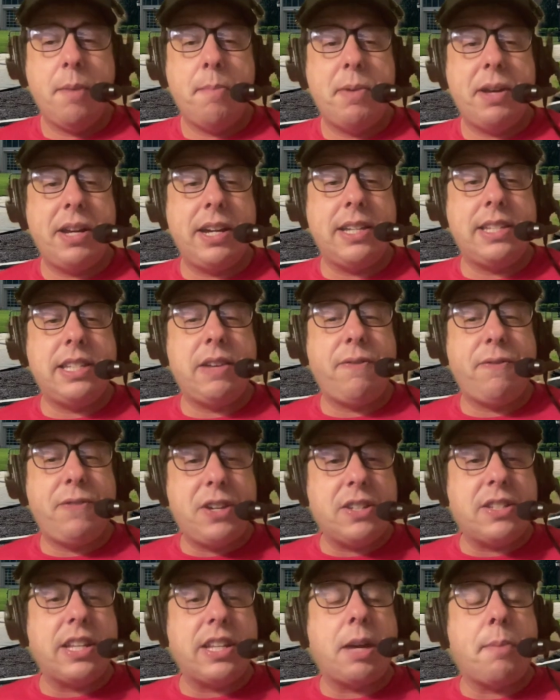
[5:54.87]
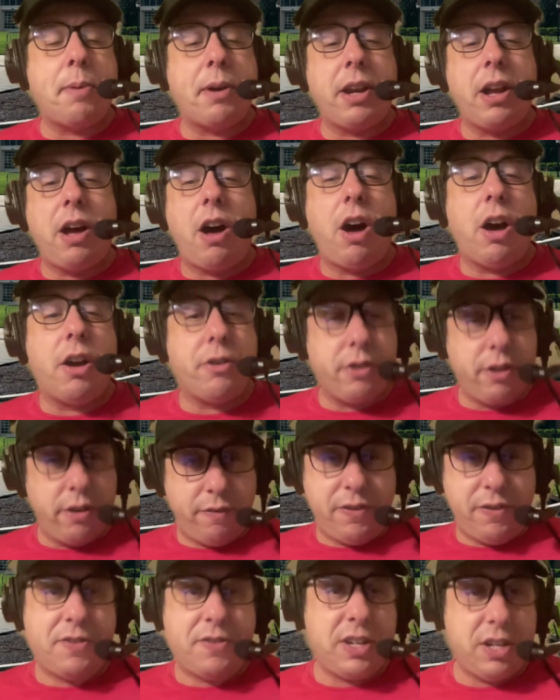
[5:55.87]
because it feels like about
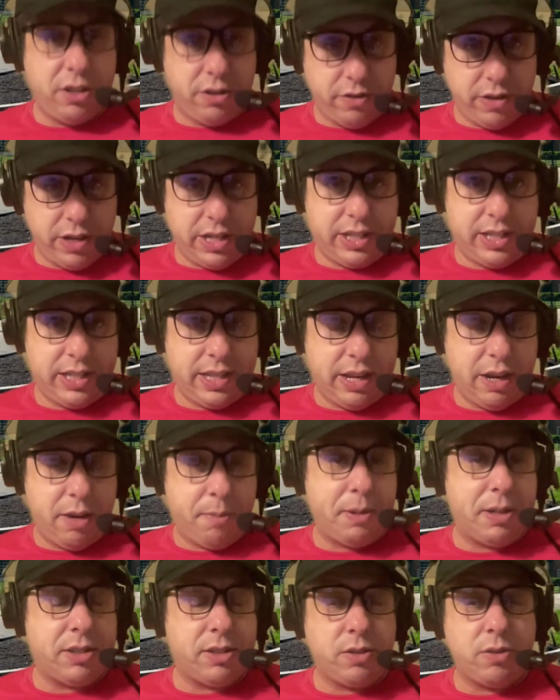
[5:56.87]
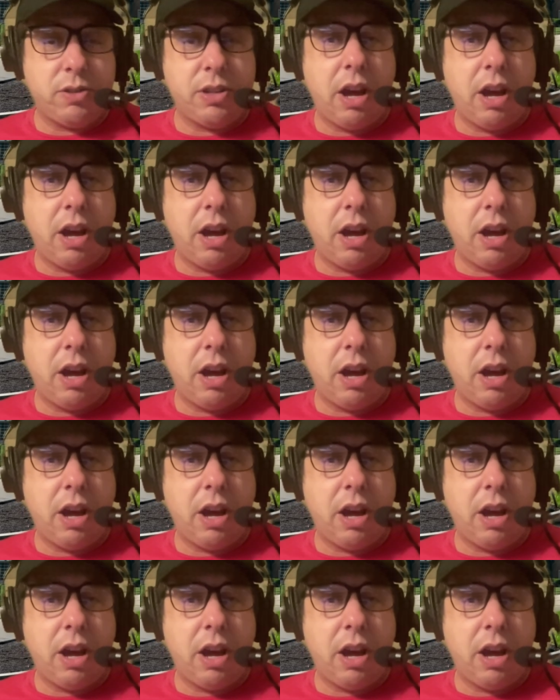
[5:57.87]
150 degrees in there because